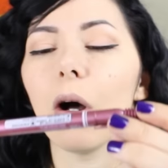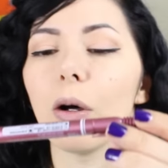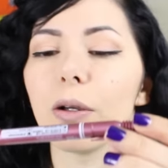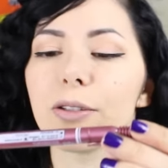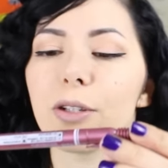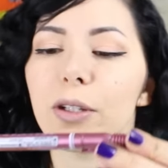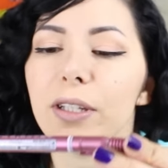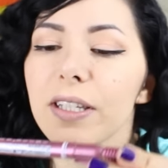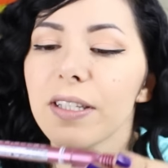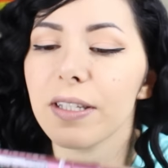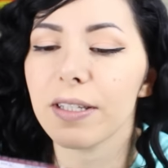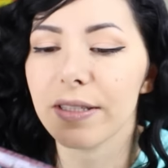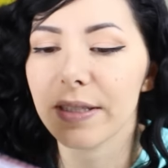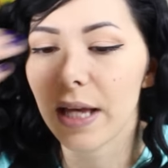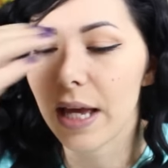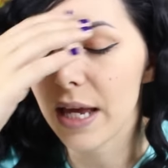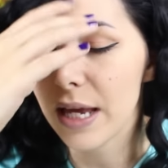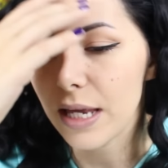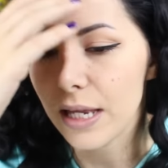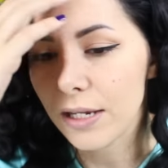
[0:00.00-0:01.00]
Oh, so this
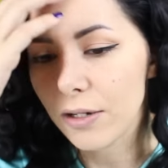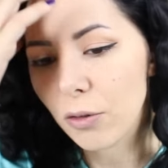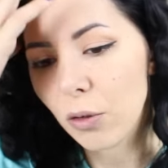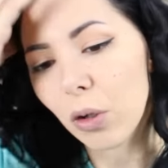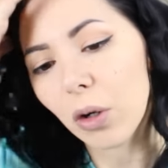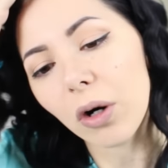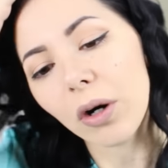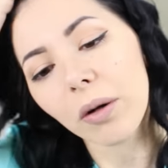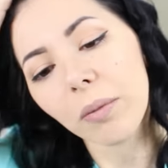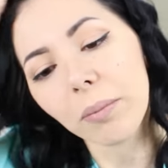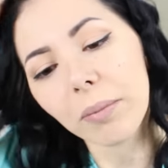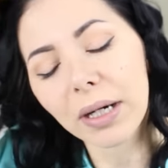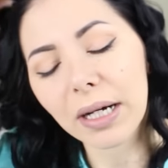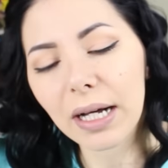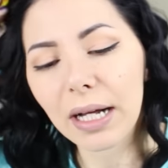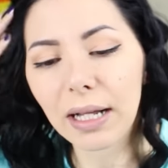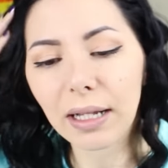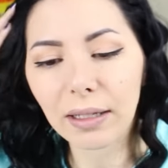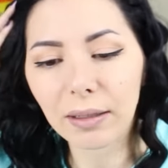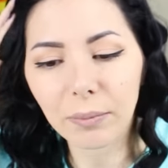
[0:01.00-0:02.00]
is a
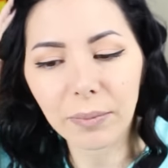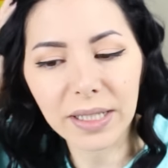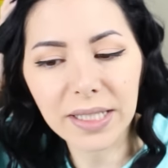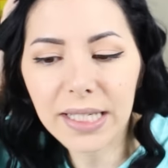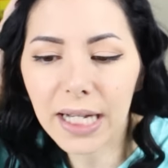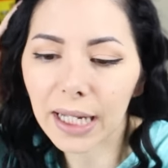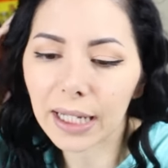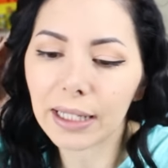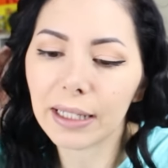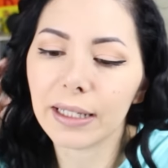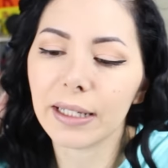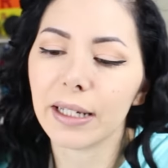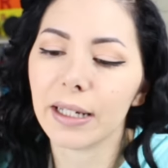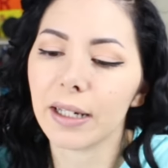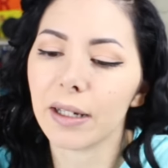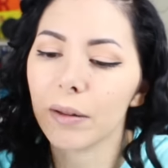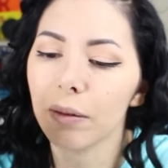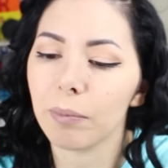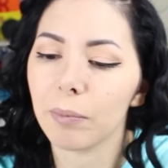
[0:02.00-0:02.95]
normal metallic